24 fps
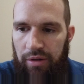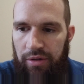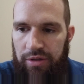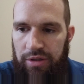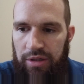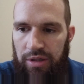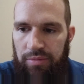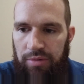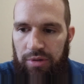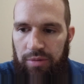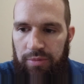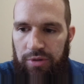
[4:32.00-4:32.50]

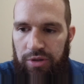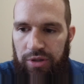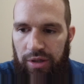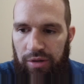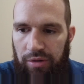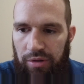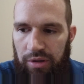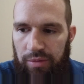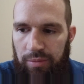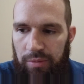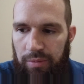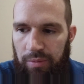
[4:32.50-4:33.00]
seem to be
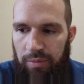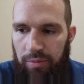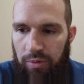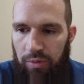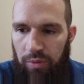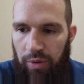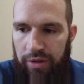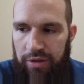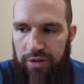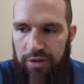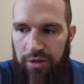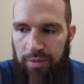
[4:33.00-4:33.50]
generally
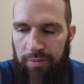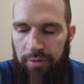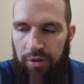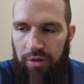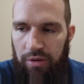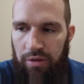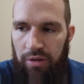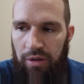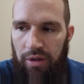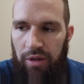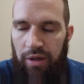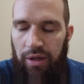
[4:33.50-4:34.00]
quite
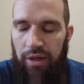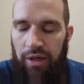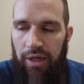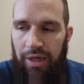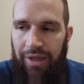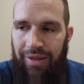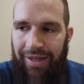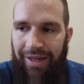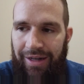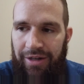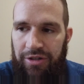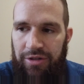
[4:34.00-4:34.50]
similar,
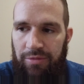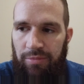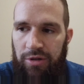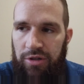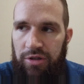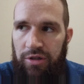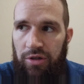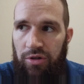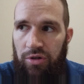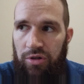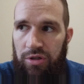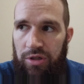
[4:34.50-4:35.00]
in that it's a
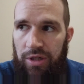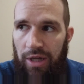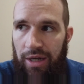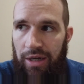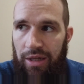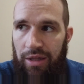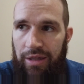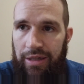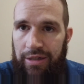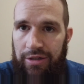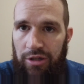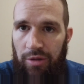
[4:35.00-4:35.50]

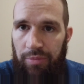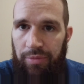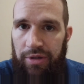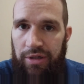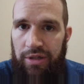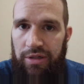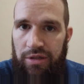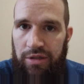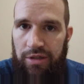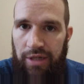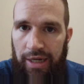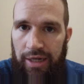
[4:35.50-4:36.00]
misunderstanding that
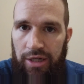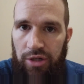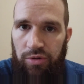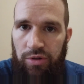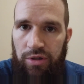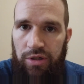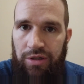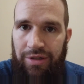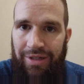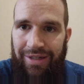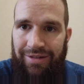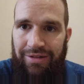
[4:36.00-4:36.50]
something is
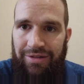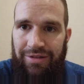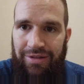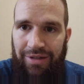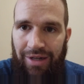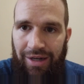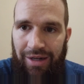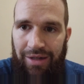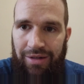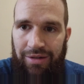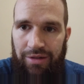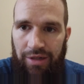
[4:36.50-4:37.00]
dangerous that is
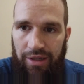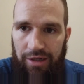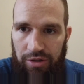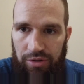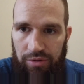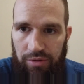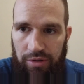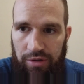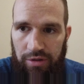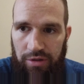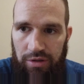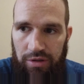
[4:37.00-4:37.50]
not
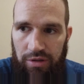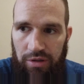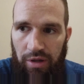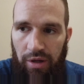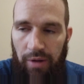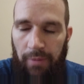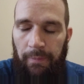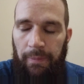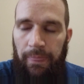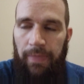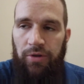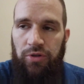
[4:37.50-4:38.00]
dangerous.
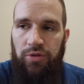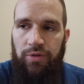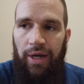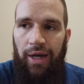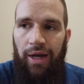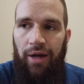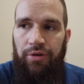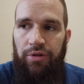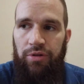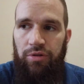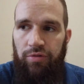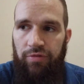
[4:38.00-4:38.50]
So
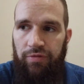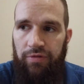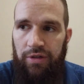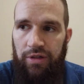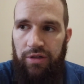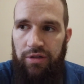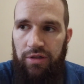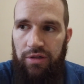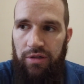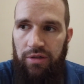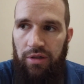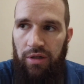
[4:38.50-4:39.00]
how do you
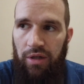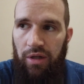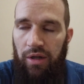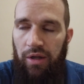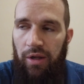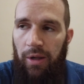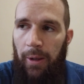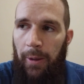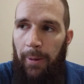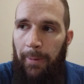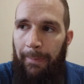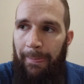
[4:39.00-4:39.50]
fix it?
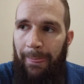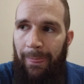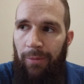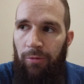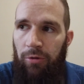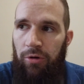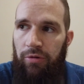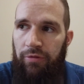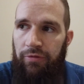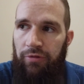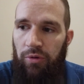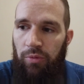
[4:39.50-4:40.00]

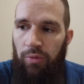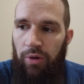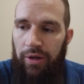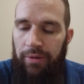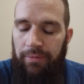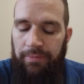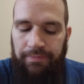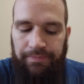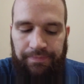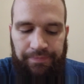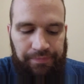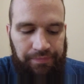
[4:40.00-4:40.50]
Well, for
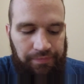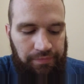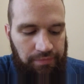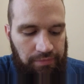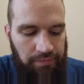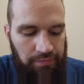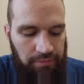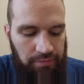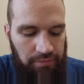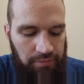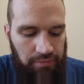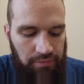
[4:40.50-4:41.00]

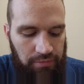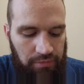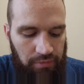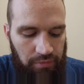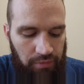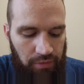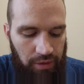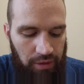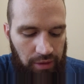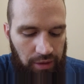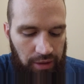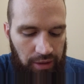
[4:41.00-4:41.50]

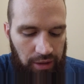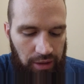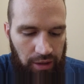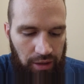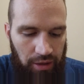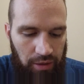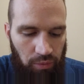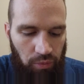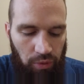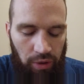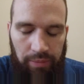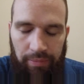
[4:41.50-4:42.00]

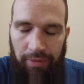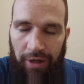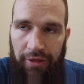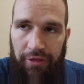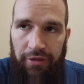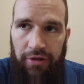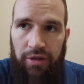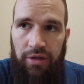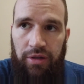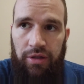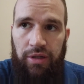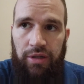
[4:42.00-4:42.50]
one
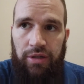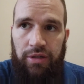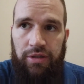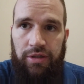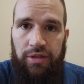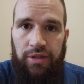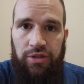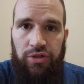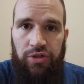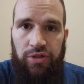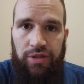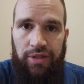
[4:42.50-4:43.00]
method
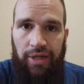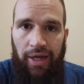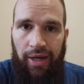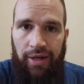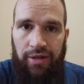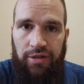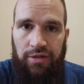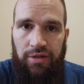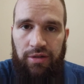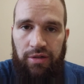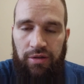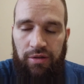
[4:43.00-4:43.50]
is just
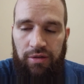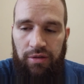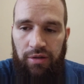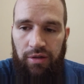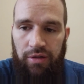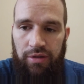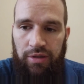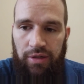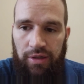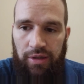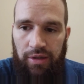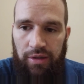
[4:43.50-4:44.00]
asking
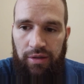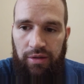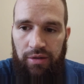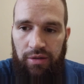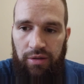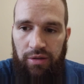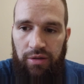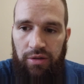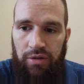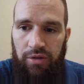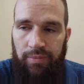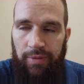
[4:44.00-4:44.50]
Allah
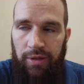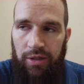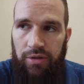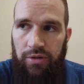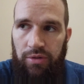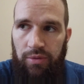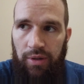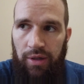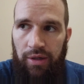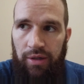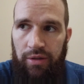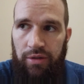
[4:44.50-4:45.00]
Ta'ala. You make
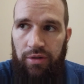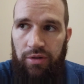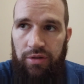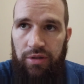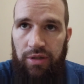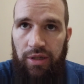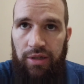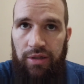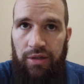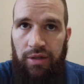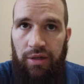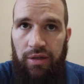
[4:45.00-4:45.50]
dua. You
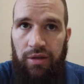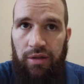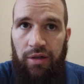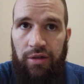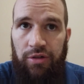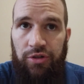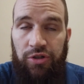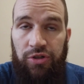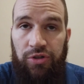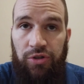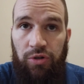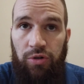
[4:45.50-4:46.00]
say, Ya
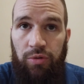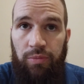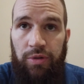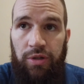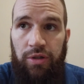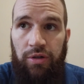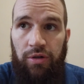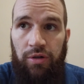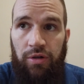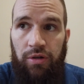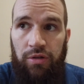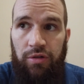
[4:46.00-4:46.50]
Allah, show
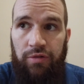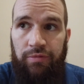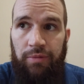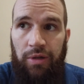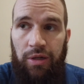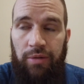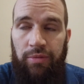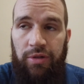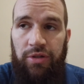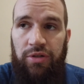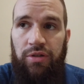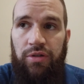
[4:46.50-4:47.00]
me all of
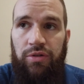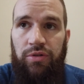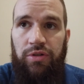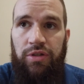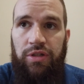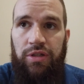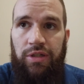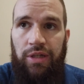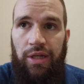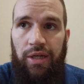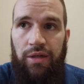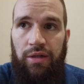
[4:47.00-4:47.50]
my
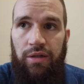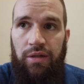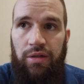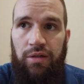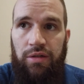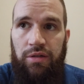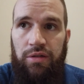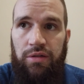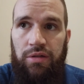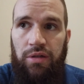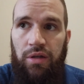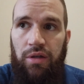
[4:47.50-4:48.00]

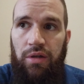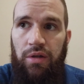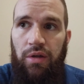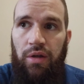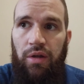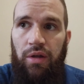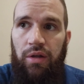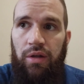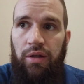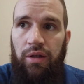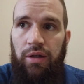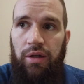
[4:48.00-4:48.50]
misunderstandings
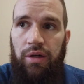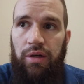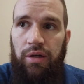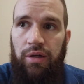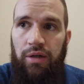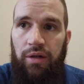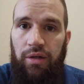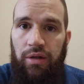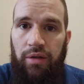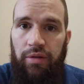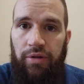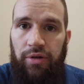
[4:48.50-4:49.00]

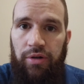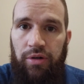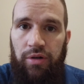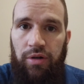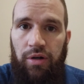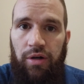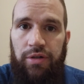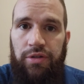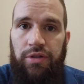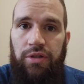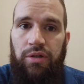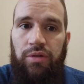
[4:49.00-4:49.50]
that are
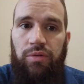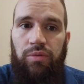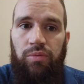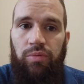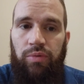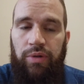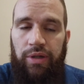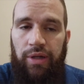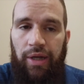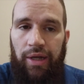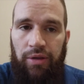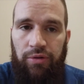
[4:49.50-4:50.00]

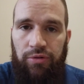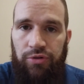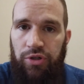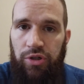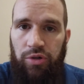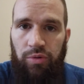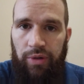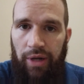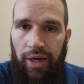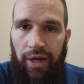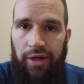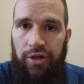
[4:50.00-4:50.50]
causing
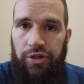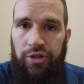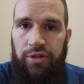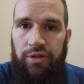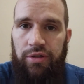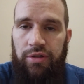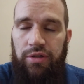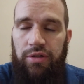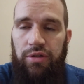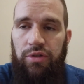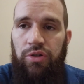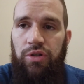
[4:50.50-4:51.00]
allergic
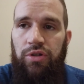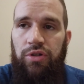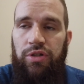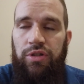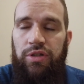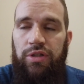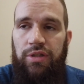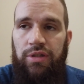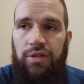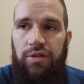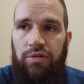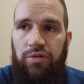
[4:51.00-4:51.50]
reactions. You can
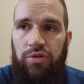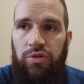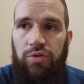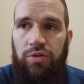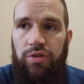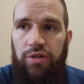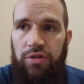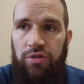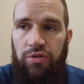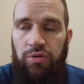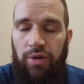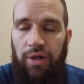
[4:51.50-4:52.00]
just
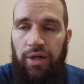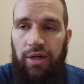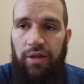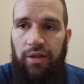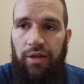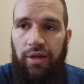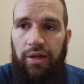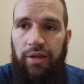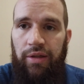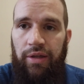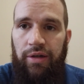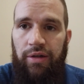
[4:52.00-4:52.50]
use this
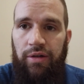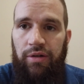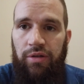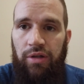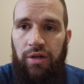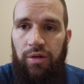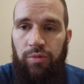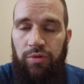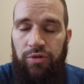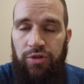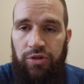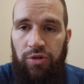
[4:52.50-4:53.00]
dua, and then
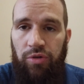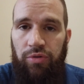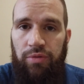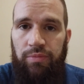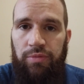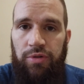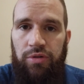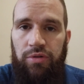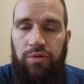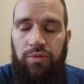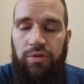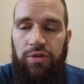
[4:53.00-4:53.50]
Allah will show
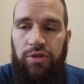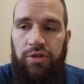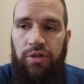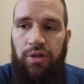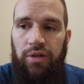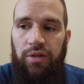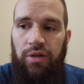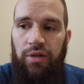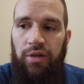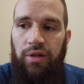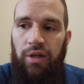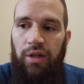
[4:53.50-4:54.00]
them to you,
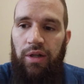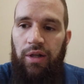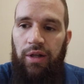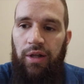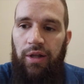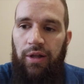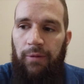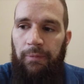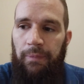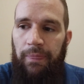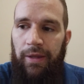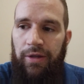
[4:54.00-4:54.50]
inshallah.
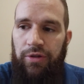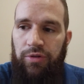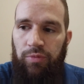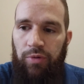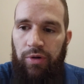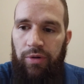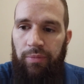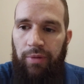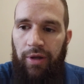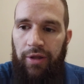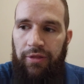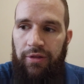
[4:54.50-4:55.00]
That's
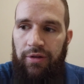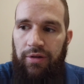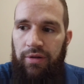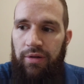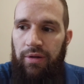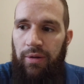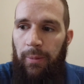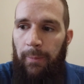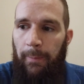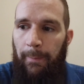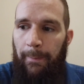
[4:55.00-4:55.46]
one method.